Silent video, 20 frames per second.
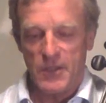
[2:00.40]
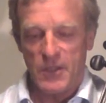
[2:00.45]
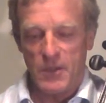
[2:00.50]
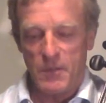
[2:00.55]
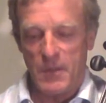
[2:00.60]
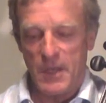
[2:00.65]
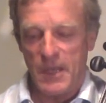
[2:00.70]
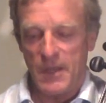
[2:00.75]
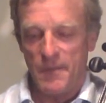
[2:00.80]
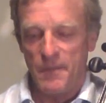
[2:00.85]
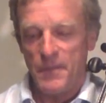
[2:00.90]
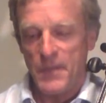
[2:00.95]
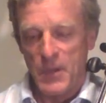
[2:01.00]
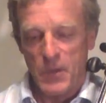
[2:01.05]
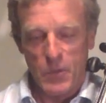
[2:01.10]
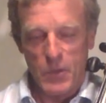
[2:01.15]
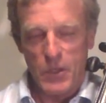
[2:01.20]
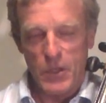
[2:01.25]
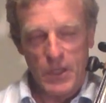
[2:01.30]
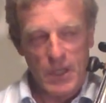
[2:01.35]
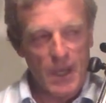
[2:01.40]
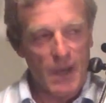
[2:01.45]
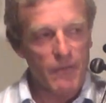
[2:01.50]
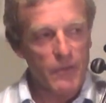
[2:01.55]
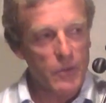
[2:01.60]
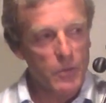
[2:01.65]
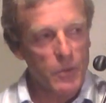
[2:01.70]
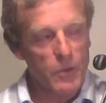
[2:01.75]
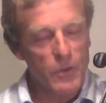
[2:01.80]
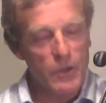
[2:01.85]
to me, which is
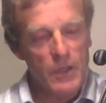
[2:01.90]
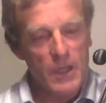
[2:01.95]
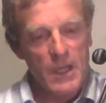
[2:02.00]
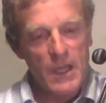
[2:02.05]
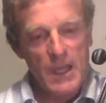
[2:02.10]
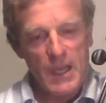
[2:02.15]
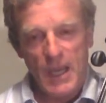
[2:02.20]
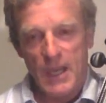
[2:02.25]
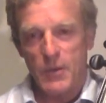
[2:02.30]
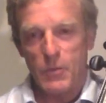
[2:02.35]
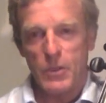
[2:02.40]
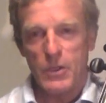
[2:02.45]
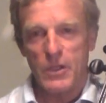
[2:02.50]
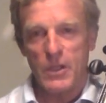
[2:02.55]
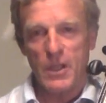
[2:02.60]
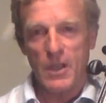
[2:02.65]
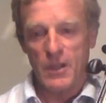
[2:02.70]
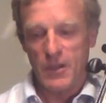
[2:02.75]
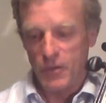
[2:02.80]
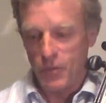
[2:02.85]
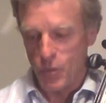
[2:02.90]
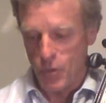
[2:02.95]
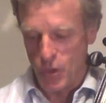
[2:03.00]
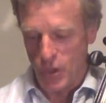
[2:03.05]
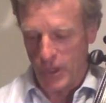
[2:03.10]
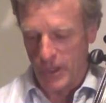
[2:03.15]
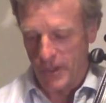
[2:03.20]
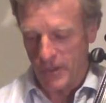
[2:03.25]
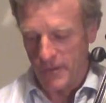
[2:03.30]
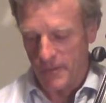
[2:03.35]
comfortable and which is going to
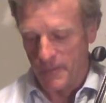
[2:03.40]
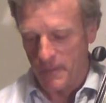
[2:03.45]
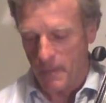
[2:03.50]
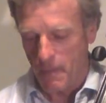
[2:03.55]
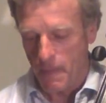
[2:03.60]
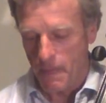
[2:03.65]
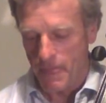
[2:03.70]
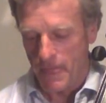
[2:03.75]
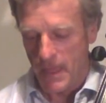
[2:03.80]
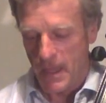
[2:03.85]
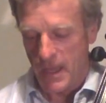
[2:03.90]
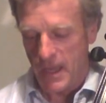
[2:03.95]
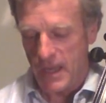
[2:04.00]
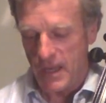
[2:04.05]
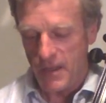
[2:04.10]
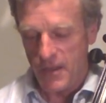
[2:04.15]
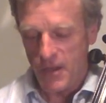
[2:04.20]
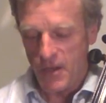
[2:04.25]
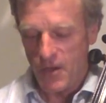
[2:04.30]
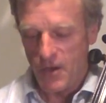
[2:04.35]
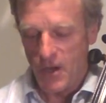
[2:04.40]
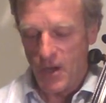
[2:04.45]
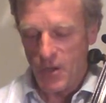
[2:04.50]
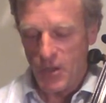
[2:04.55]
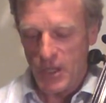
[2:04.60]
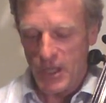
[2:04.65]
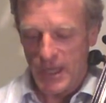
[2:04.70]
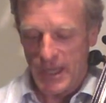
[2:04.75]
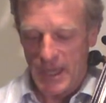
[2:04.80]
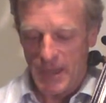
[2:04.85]
work. And there are
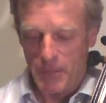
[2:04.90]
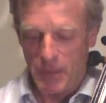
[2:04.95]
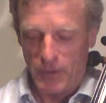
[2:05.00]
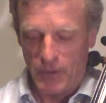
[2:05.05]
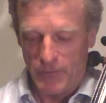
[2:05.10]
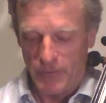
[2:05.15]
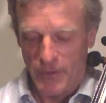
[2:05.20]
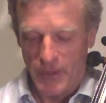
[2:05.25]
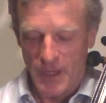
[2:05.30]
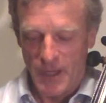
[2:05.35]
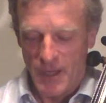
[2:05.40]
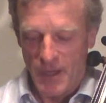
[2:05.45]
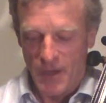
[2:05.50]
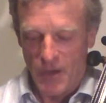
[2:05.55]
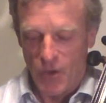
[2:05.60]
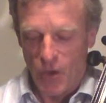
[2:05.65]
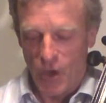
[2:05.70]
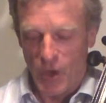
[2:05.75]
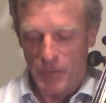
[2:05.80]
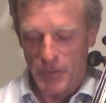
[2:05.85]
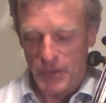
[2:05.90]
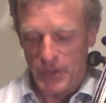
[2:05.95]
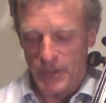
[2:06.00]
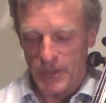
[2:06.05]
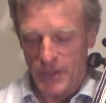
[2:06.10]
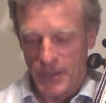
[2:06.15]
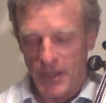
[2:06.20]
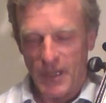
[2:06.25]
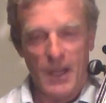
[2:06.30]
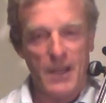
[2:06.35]
only a couple of options
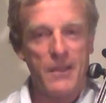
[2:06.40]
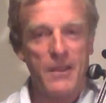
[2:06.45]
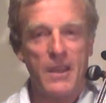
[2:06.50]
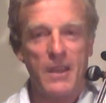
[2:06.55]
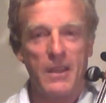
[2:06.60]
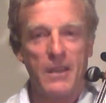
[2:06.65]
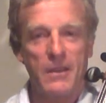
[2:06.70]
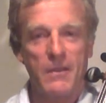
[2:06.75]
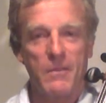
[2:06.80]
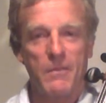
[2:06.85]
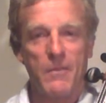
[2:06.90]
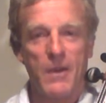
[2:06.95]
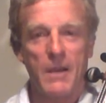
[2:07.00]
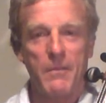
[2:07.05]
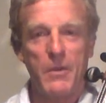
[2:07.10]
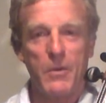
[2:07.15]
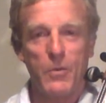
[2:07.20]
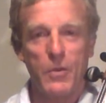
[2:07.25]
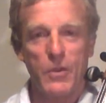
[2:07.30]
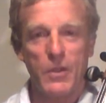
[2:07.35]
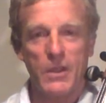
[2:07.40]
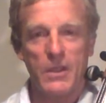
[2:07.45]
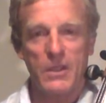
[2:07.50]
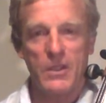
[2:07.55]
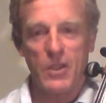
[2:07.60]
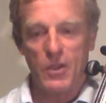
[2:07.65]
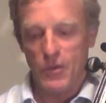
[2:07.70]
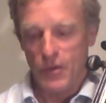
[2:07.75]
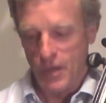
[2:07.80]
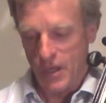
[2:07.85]
that I think might be worth
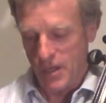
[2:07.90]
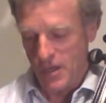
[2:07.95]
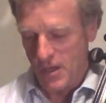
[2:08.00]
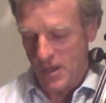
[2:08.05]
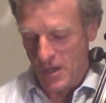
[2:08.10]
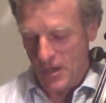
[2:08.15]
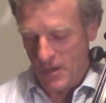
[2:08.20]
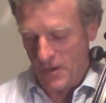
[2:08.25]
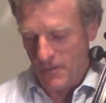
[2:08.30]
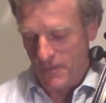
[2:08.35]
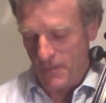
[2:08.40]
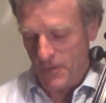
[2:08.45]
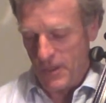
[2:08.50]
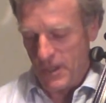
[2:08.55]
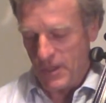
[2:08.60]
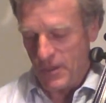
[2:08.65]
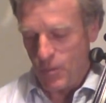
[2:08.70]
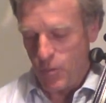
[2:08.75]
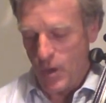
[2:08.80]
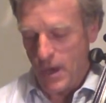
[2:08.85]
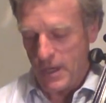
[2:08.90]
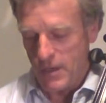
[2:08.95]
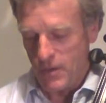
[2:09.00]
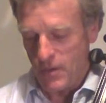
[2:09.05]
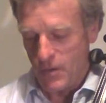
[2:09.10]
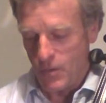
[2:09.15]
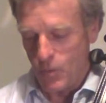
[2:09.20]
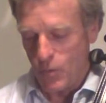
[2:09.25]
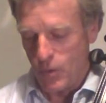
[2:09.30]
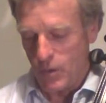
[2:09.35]
considering for this. One
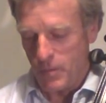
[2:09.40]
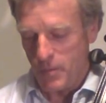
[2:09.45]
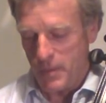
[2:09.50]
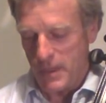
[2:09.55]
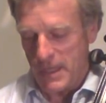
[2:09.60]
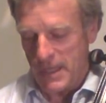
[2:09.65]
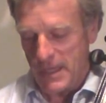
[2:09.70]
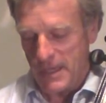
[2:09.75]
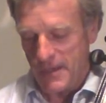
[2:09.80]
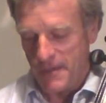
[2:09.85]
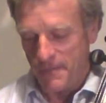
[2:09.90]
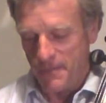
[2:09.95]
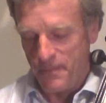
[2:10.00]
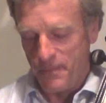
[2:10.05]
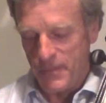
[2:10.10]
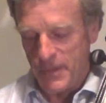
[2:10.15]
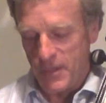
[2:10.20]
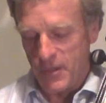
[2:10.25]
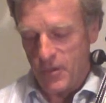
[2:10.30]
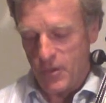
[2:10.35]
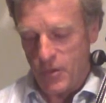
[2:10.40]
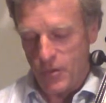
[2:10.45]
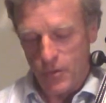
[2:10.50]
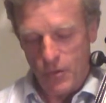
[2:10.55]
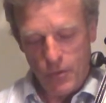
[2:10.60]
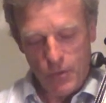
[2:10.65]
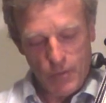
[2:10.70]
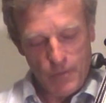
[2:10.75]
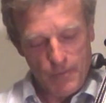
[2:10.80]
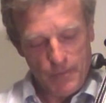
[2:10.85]
would be
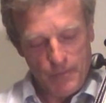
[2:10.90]
to